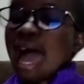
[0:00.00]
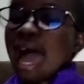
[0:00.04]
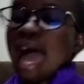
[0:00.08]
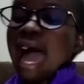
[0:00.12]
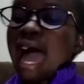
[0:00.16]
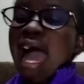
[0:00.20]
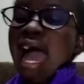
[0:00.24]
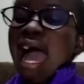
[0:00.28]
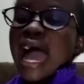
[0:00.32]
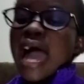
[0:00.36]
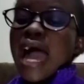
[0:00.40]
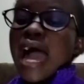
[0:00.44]

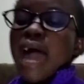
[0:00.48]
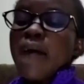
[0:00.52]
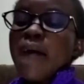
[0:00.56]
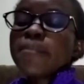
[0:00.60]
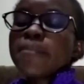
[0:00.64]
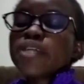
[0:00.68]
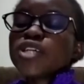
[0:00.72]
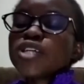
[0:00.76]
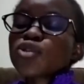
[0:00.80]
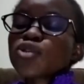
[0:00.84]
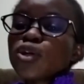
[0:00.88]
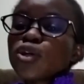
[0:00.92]

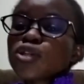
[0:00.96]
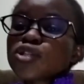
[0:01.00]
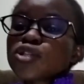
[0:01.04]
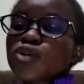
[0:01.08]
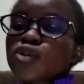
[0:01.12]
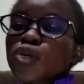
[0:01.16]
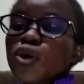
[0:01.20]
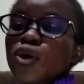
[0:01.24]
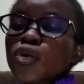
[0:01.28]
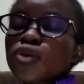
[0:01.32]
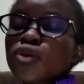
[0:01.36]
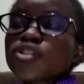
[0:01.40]
Um, it
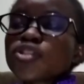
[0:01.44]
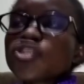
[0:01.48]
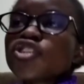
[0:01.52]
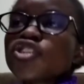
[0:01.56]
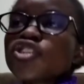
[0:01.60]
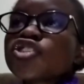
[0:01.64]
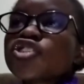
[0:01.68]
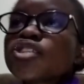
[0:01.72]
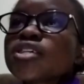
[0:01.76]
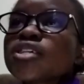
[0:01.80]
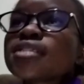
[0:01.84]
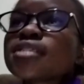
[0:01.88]
also
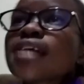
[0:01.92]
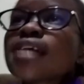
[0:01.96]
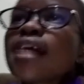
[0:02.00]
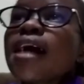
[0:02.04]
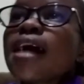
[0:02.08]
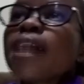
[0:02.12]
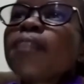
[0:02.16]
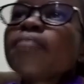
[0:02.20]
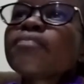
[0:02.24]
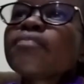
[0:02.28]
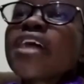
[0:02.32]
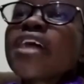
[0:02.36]
teaches
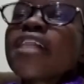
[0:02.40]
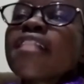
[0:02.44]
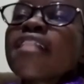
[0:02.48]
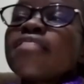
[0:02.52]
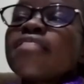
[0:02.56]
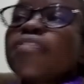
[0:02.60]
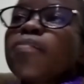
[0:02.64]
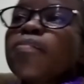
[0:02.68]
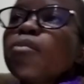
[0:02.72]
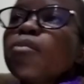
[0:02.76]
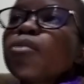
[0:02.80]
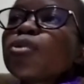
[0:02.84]
um,
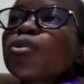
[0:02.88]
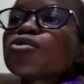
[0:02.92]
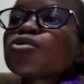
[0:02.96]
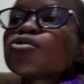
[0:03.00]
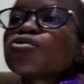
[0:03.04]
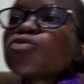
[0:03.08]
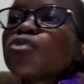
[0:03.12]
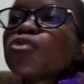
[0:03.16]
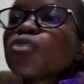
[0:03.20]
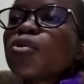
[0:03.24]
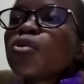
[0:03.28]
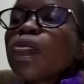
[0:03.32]
the people to
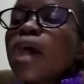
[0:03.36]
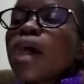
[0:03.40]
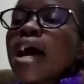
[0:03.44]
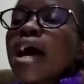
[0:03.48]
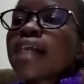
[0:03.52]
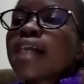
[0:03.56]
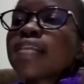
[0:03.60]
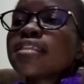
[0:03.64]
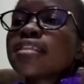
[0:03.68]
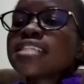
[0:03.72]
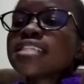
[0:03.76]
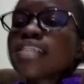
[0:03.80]
know
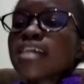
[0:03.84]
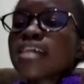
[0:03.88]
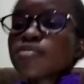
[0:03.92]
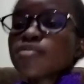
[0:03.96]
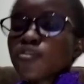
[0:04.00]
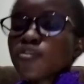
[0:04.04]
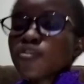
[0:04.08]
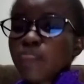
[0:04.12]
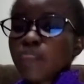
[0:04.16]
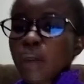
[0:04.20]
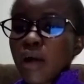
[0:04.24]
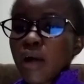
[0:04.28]
uh, in
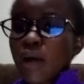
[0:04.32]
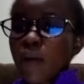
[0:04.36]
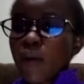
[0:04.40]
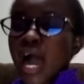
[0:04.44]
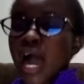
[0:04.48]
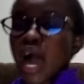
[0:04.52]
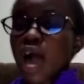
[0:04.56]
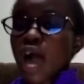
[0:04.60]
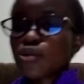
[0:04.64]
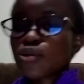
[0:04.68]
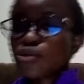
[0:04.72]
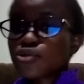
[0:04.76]
terms of power,
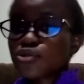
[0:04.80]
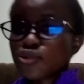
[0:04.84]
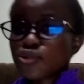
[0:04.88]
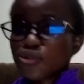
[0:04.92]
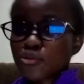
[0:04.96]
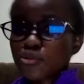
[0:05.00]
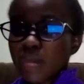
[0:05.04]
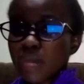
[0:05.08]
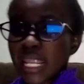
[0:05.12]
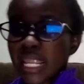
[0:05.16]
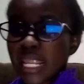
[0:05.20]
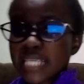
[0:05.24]
how do
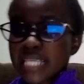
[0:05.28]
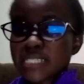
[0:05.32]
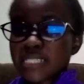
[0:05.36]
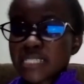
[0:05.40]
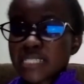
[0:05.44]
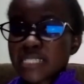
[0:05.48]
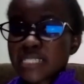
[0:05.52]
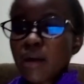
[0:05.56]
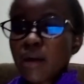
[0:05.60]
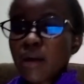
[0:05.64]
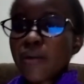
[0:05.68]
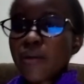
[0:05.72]
you balance
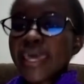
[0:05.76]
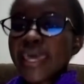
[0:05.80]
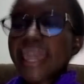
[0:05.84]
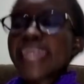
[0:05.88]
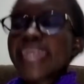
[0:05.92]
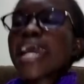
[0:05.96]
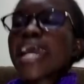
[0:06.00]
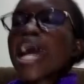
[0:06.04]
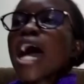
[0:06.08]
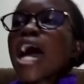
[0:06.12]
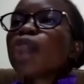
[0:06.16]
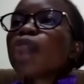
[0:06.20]
power
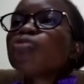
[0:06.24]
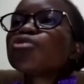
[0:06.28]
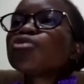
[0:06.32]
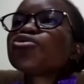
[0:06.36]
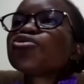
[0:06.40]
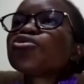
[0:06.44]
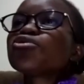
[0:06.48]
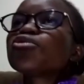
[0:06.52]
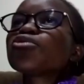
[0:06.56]
and how do you